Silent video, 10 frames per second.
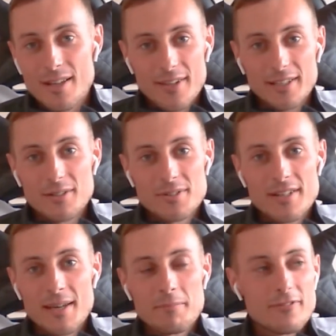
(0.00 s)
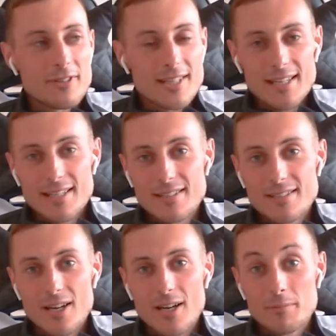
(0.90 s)
Thank you to them for taking the
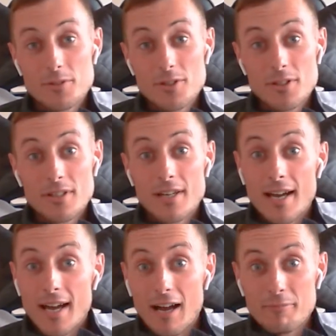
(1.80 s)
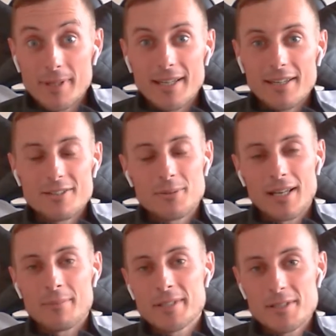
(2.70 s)
time to have me here and to
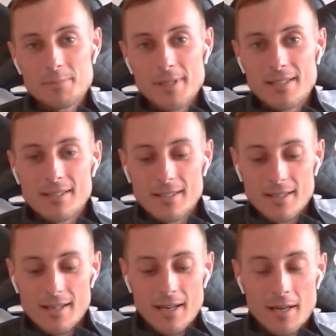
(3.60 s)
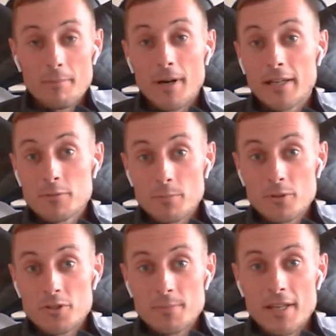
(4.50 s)
allow me to speak. My name is
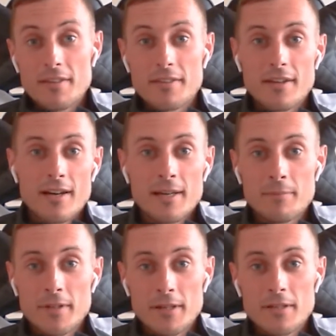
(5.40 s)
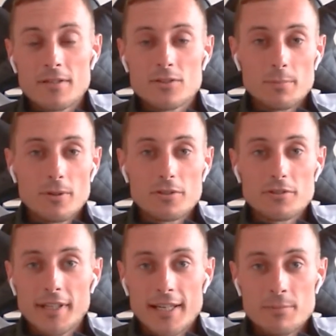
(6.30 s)
Bruce Smith. I'm the
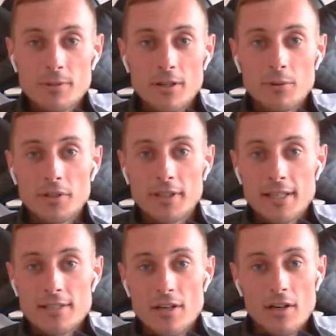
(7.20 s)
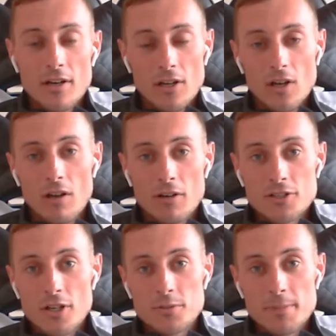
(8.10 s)
Supporter Engagement Co-Ordinator at LOROS
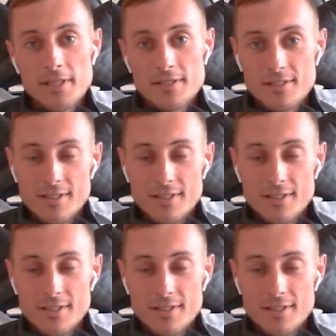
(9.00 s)
Hospice.